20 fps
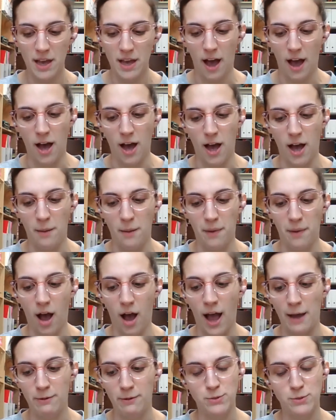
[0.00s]

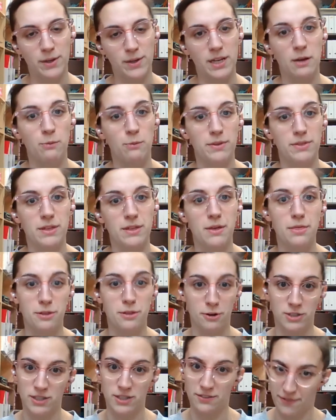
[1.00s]
I was working with the
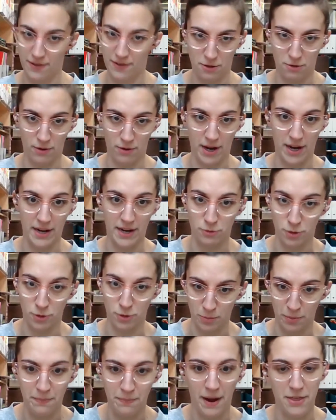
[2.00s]
3rd to 5th grade
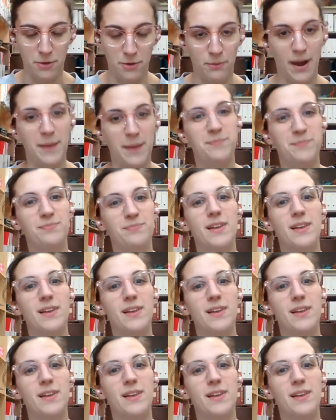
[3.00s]
group, by the way.